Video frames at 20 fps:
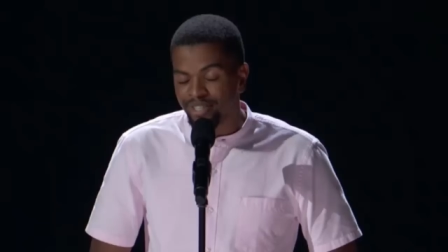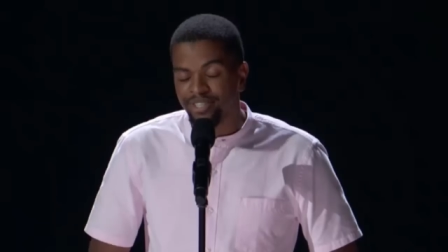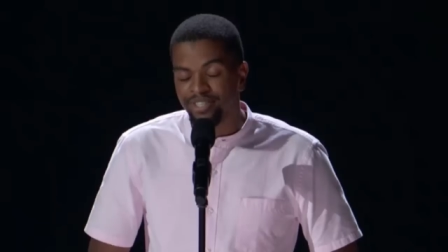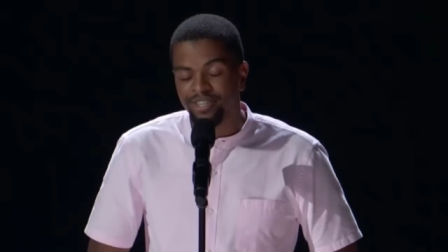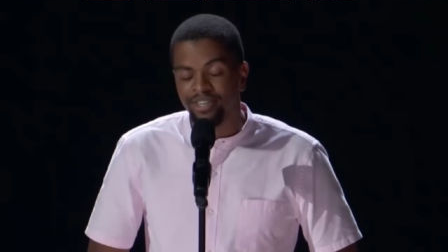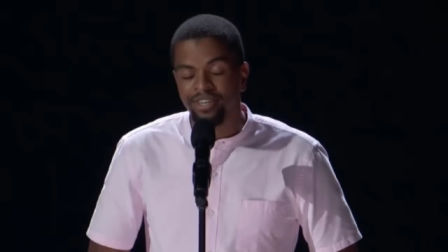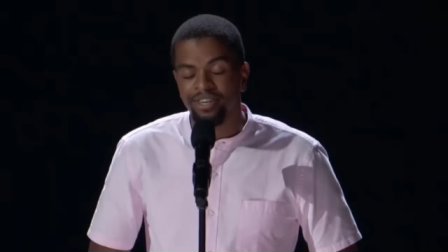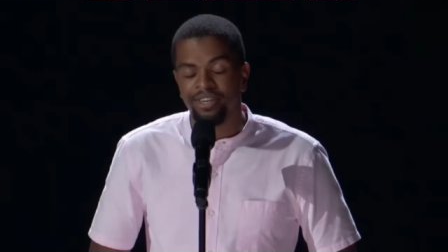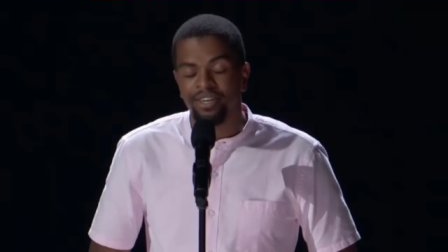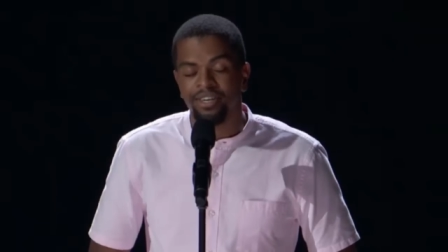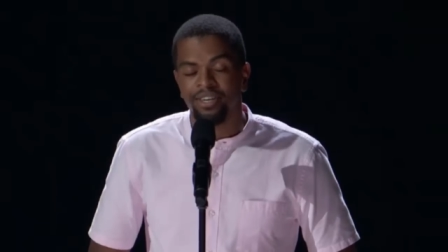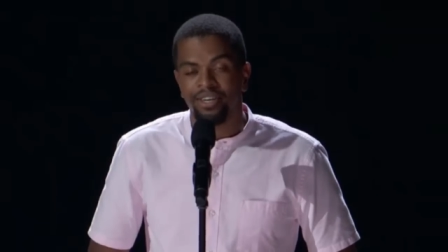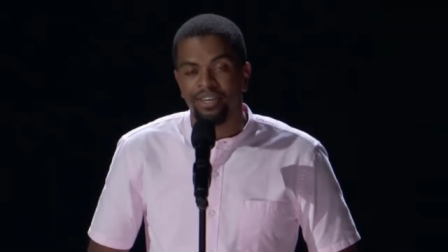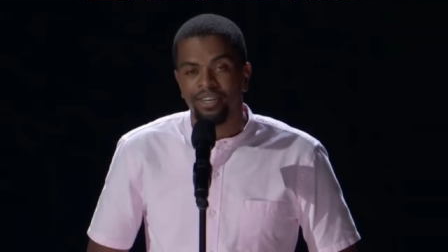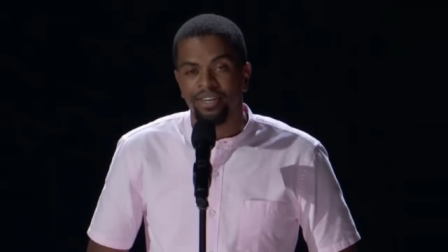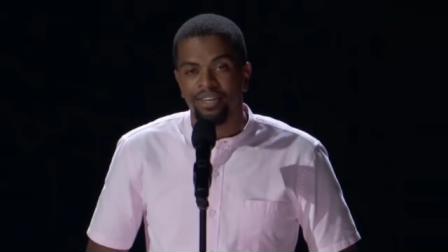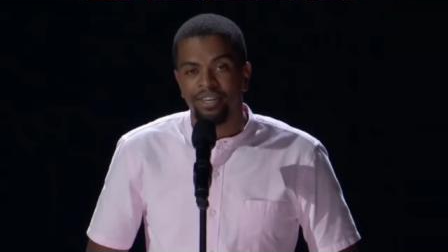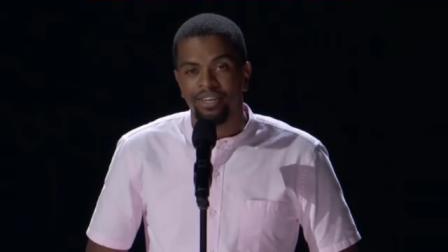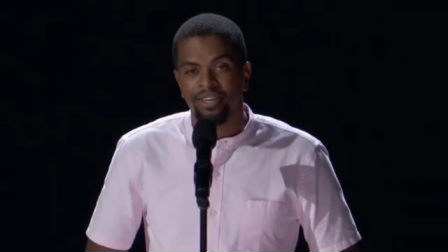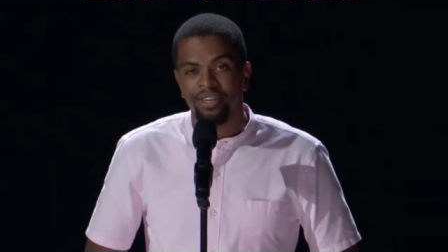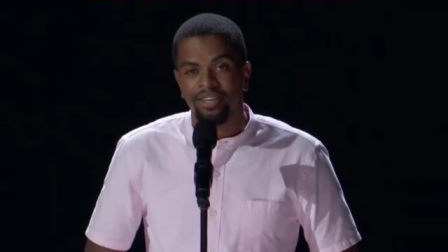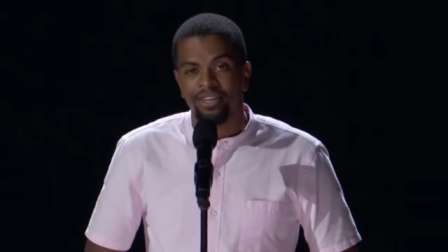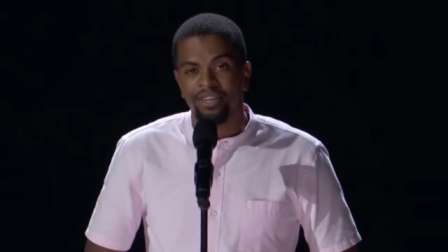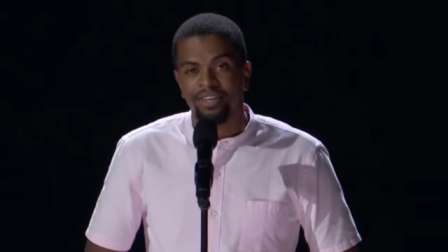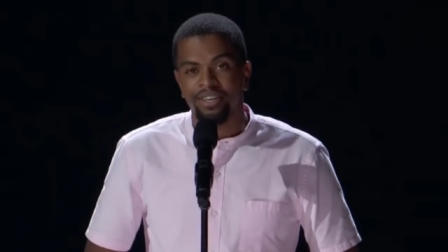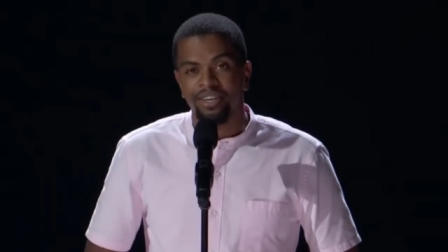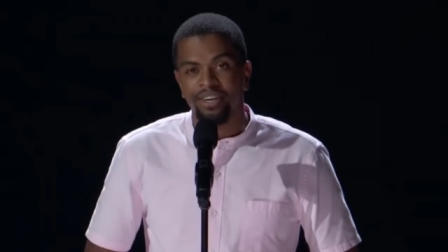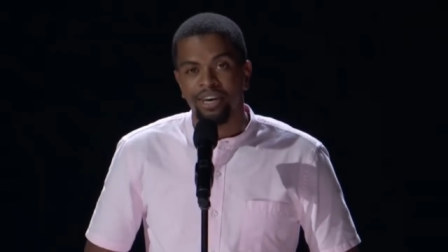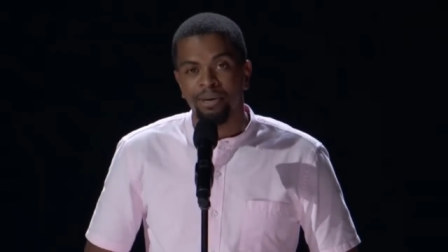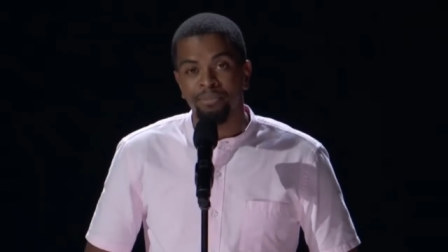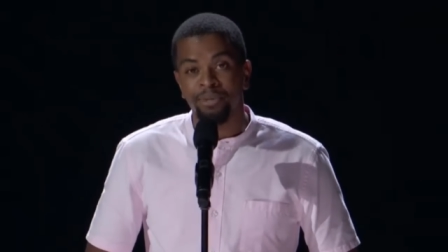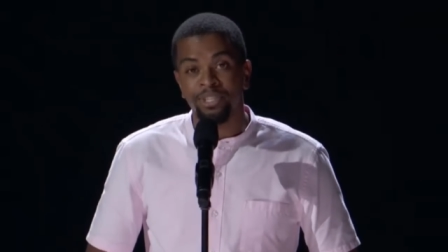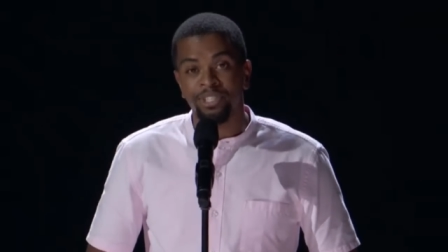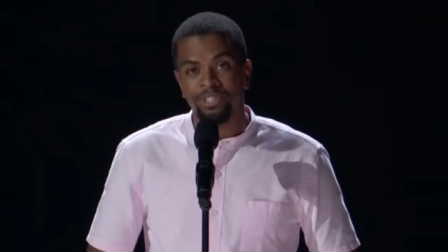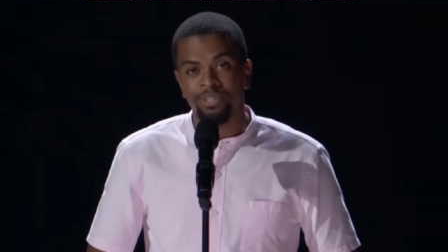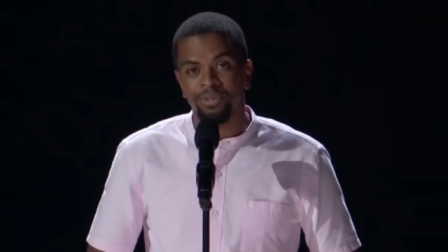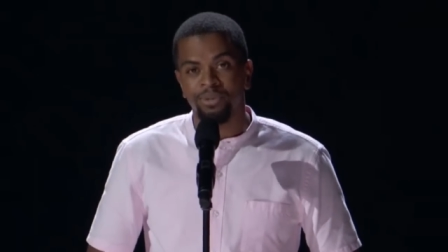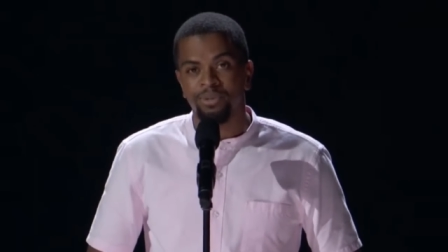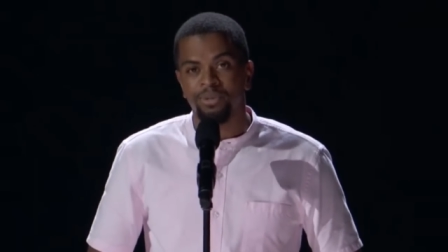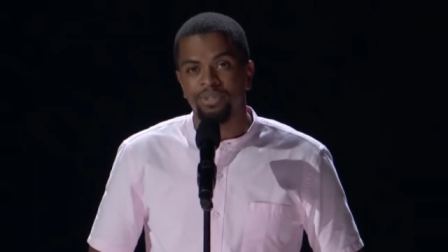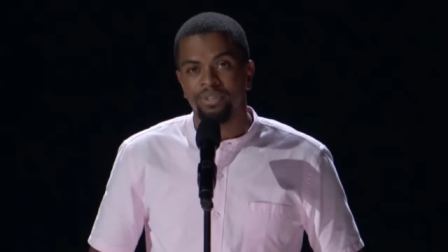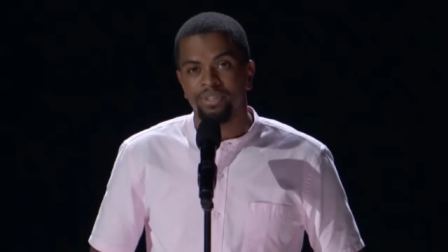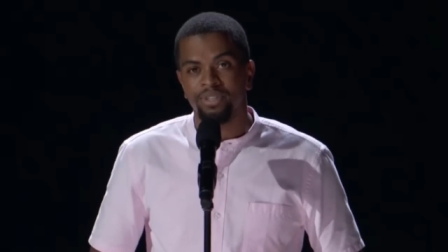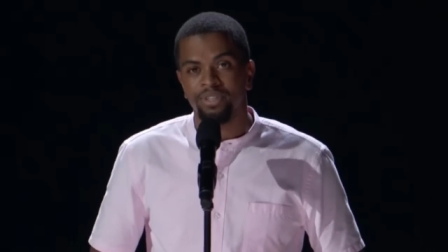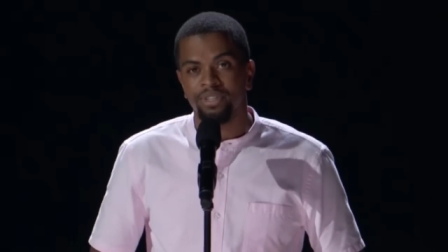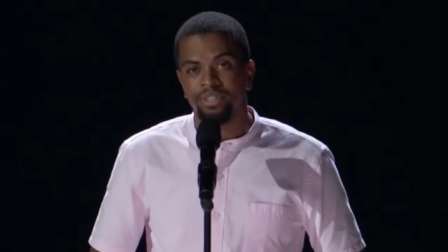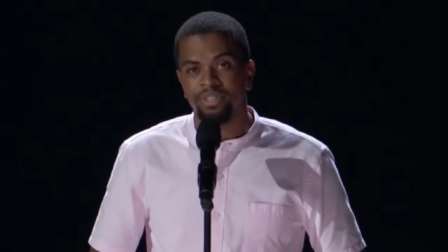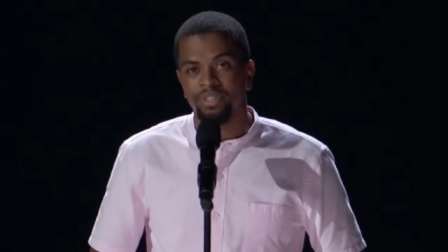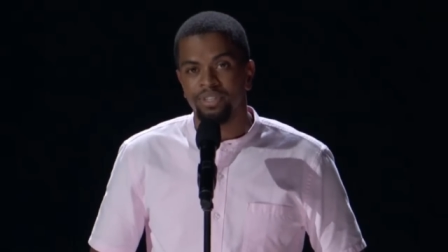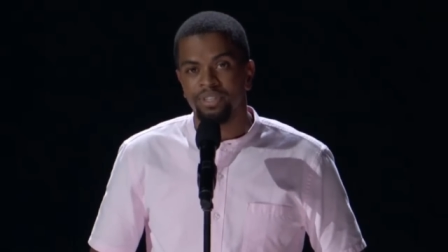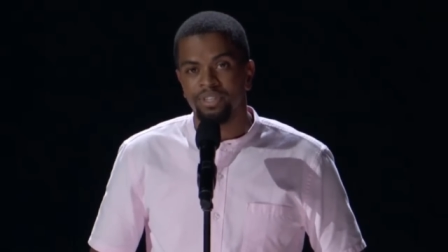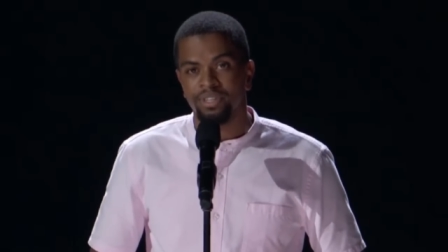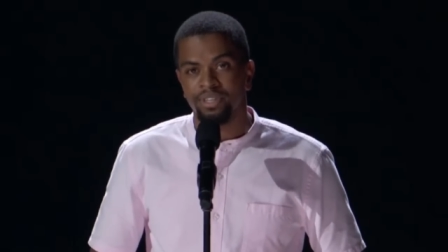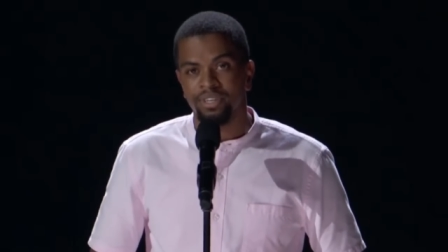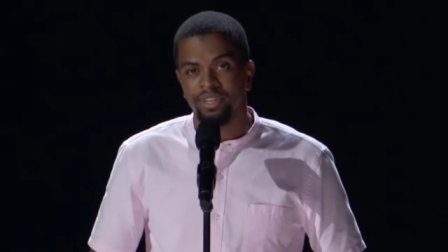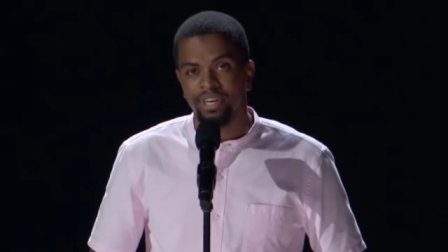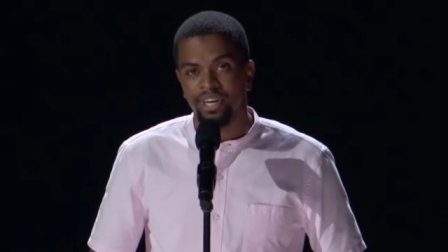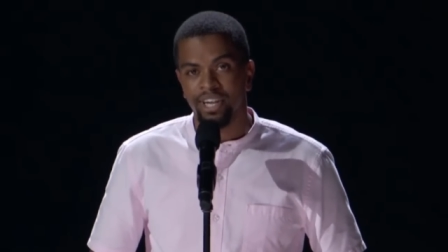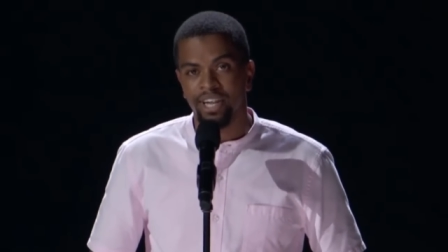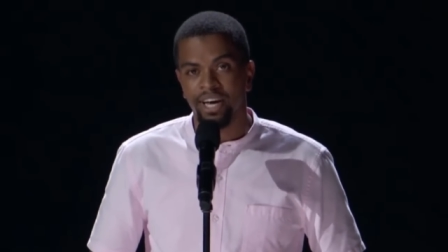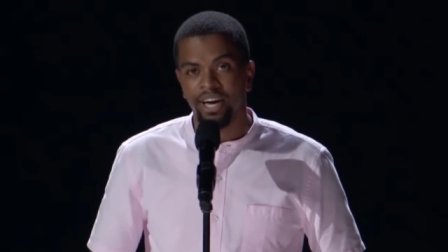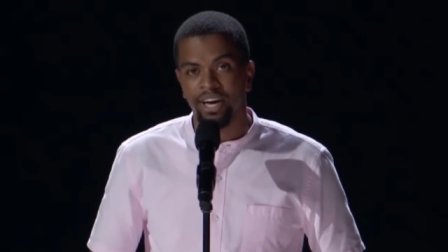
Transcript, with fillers: this year. I miss you a